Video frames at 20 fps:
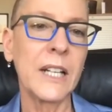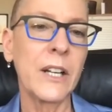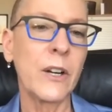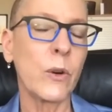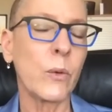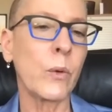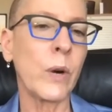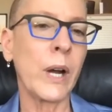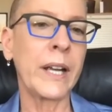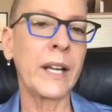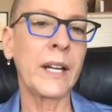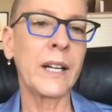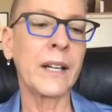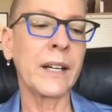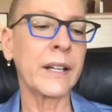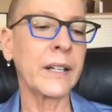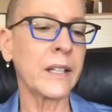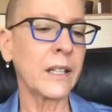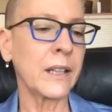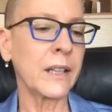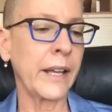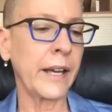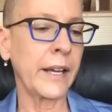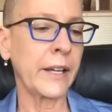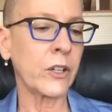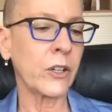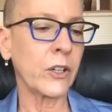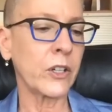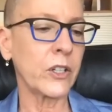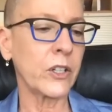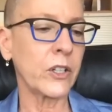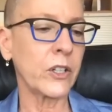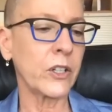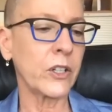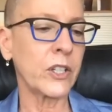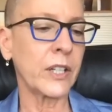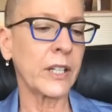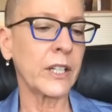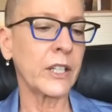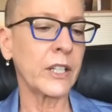writing in a letter
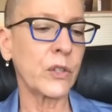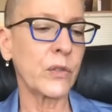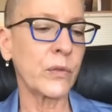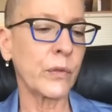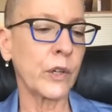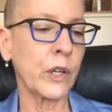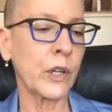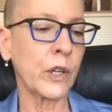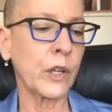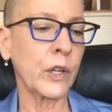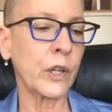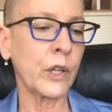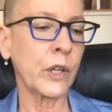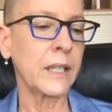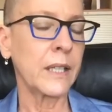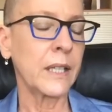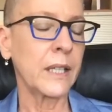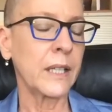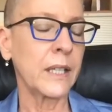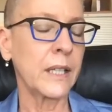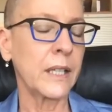to his friend.